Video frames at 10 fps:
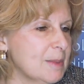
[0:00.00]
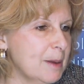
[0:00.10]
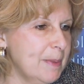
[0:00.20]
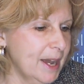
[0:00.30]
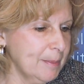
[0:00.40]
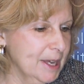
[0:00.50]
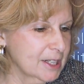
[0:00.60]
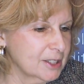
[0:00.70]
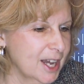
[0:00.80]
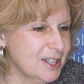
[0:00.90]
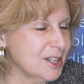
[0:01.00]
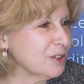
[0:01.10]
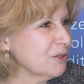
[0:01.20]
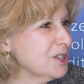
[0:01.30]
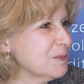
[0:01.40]
about back painted glass
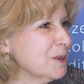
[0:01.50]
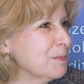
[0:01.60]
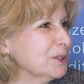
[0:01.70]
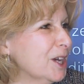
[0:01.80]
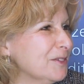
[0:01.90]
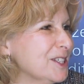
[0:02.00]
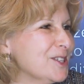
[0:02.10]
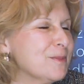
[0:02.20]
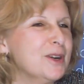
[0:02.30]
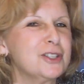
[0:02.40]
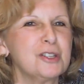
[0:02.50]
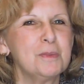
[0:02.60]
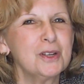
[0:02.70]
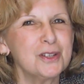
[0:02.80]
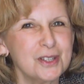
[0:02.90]
and the reason people love it so much is
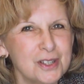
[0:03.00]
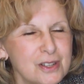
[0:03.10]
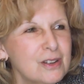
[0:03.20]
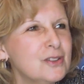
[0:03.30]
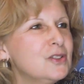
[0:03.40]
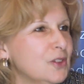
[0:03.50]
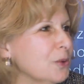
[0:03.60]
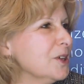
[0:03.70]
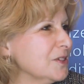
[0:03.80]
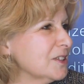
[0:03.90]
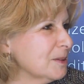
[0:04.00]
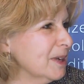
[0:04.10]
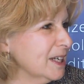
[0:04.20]
because it's so easy to